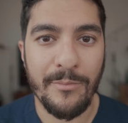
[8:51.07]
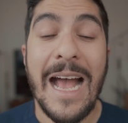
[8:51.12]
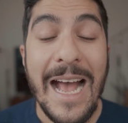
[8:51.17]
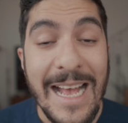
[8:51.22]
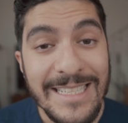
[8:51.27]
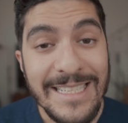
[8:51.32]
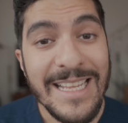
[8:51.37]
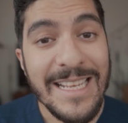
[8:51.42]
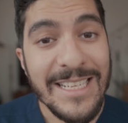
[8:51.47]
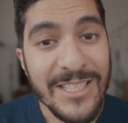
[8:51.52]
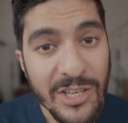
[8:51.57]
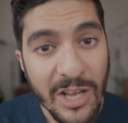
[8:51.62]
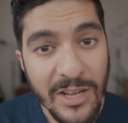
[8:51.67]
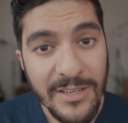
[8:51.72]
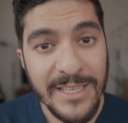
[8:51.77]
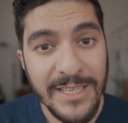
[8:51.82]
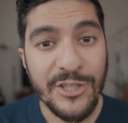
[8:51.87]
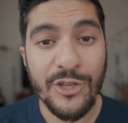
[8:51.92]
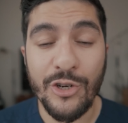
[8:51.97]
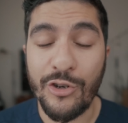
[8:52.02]
As they're
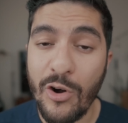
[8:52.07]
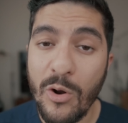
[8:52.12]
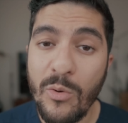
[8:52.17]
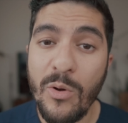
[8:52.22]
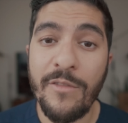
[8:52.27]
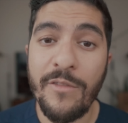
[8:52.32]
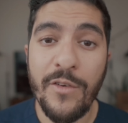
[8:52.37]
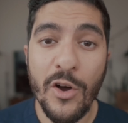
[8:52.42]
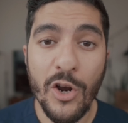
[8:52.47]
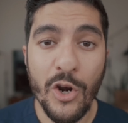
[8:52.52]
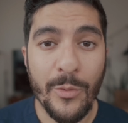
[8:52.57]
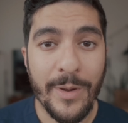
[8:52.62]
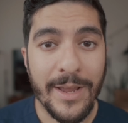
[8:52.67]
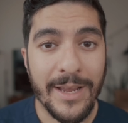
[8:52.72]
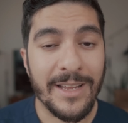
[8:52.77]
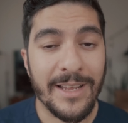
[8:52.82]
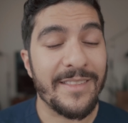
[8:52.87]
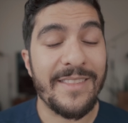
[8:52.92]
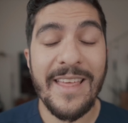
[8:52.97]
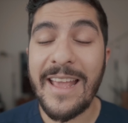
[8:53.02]
starting to grow a
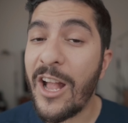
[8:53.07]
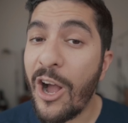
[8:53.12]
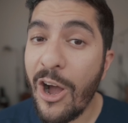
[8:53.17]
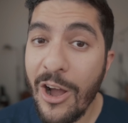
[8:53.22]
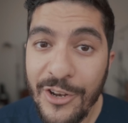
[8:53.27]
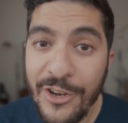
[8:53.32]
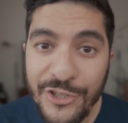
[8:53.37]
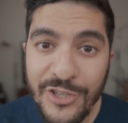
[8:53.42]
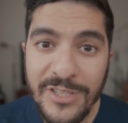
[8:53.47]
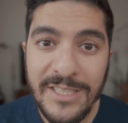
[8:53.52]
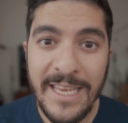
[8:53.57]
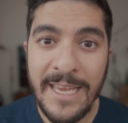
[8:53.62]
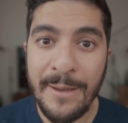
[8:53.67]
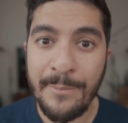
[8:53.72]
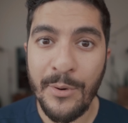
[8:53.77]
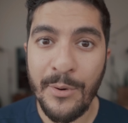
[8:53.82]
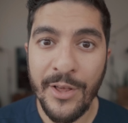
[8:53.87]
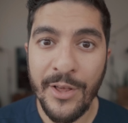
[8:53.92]
following, they can't just keep